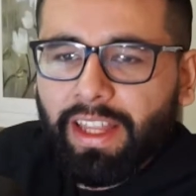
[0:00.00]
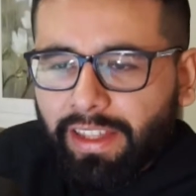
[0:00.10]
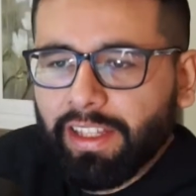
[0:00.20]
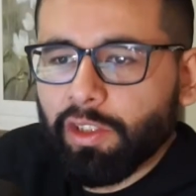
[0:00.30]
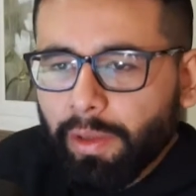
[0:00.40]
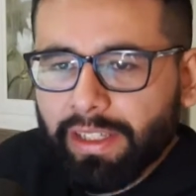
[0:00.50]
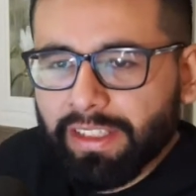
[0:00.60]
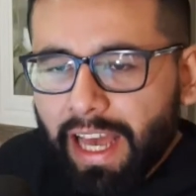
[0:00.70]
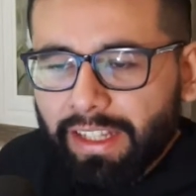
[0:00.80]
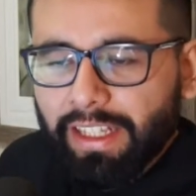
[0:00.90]
it that they do
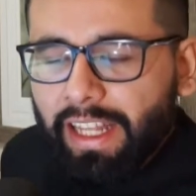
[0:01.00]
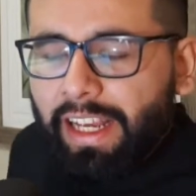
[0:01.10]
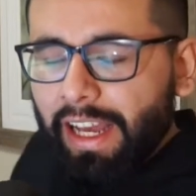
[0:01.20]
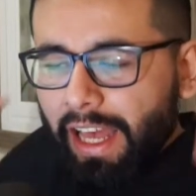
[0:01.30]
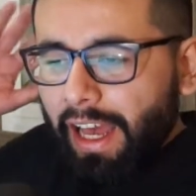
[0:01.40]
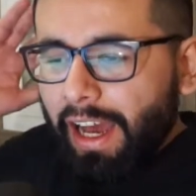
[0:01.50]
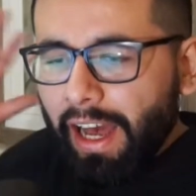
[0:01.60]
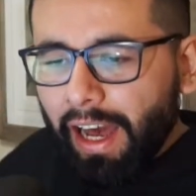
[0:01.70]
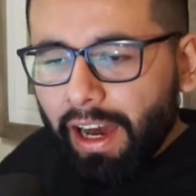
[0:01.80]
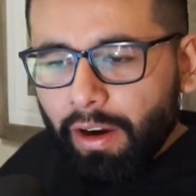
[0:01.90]
exactly? Like,
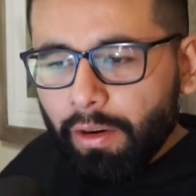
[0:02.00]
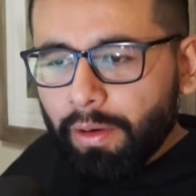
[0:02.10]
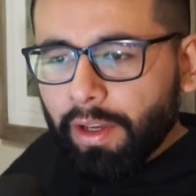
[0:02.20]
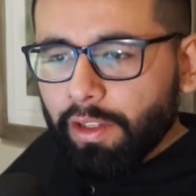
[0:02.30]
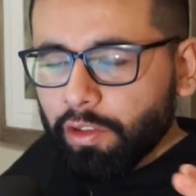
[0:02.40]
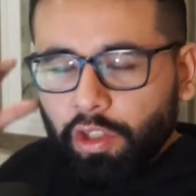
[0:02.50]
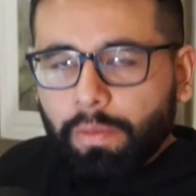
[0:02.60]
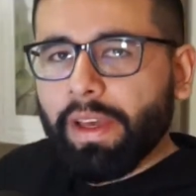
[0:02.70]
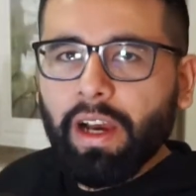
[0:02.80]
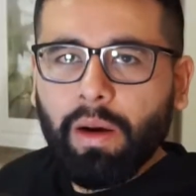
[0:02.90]
how do
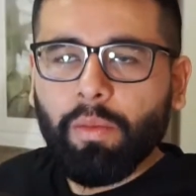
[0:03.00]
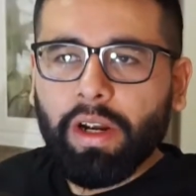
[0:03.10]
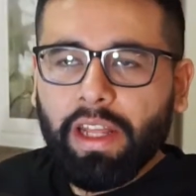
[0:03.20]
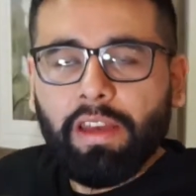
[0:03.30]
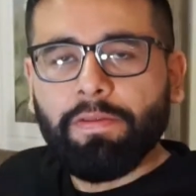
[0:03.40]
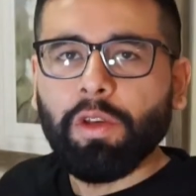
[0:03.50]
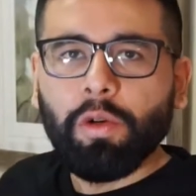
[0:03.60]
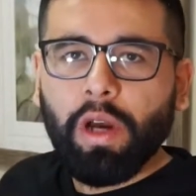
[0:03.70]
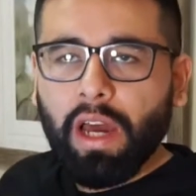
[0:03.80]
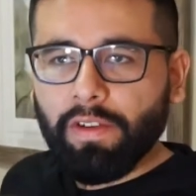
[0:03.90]
you become one if
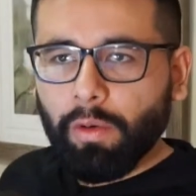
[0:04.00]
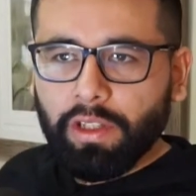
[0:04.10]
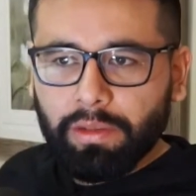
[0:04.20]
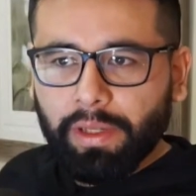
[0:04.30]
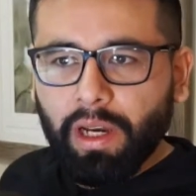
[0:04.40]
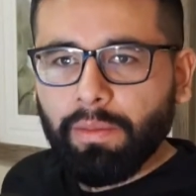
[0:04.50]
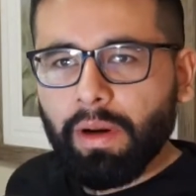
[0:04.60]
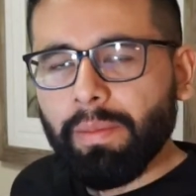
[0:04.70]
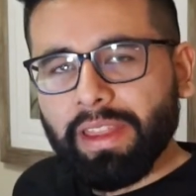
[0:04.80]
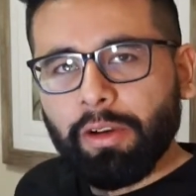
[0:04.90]
you ever want to become
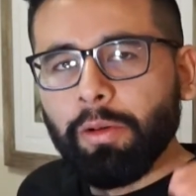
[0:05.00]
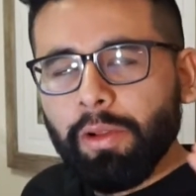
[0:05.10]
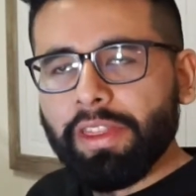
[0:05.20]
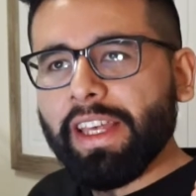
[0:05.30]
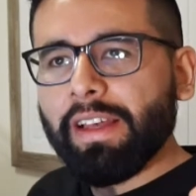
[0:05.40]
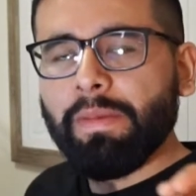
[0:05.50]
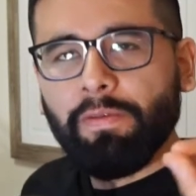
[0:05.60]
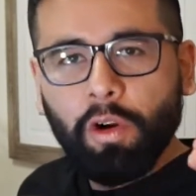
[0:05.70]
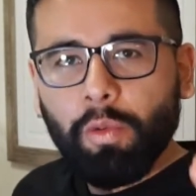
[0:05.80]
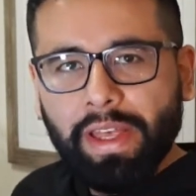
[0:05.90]
one? But the cool thing
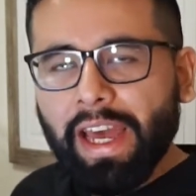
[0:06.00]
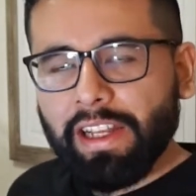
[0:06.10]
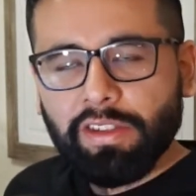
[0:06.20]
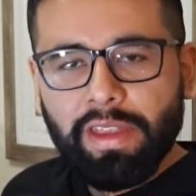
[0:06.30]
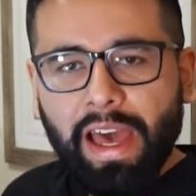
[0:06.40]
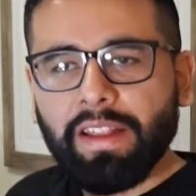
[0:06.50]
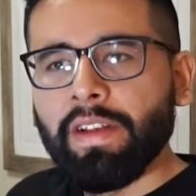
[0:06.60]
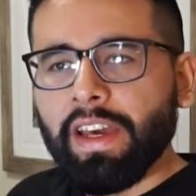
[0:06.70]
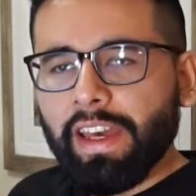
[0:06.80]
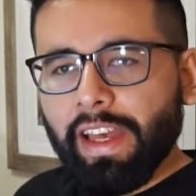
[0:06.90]
before we get into that
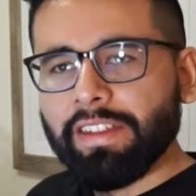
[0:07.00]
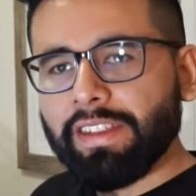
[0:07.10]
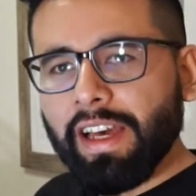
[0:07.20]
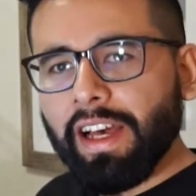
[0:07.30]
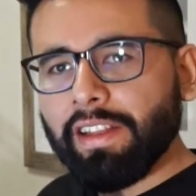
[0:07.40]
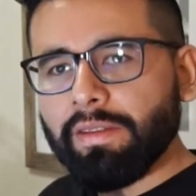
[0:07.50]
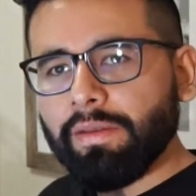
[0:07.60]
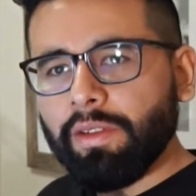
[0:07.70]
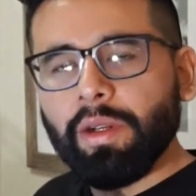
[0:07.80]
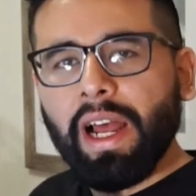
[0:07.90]
is that
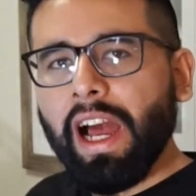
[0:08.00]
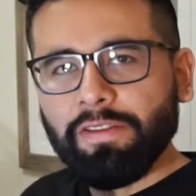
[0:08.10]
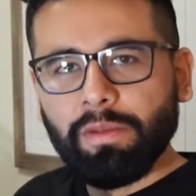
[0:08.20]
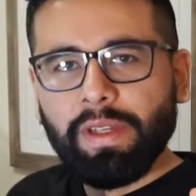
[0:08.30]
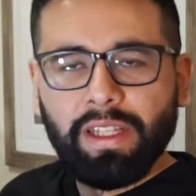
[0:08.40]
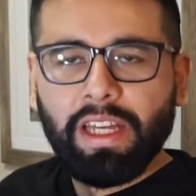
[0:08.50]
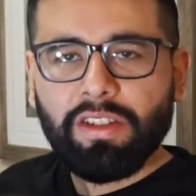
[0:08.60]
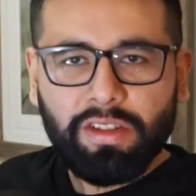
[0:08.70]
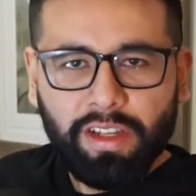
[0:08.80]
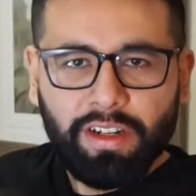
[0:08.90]
you don't have to be an
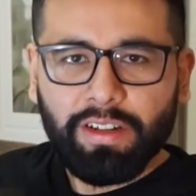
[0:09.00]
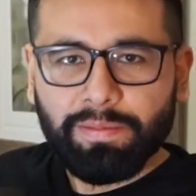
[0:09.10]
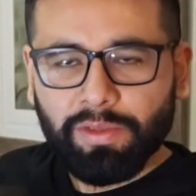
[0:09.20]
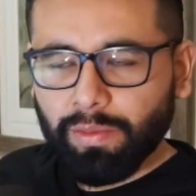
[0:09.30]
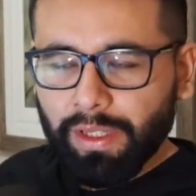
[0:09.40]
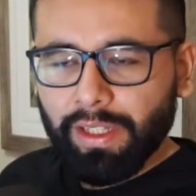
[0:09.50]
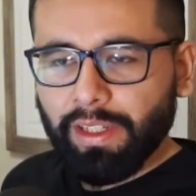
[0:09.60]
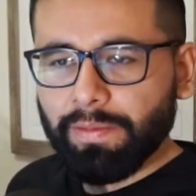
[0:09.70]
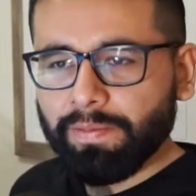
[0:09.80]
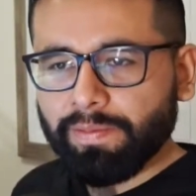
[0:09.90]
engineer to
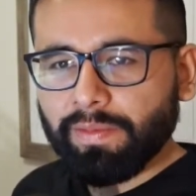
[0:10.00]
be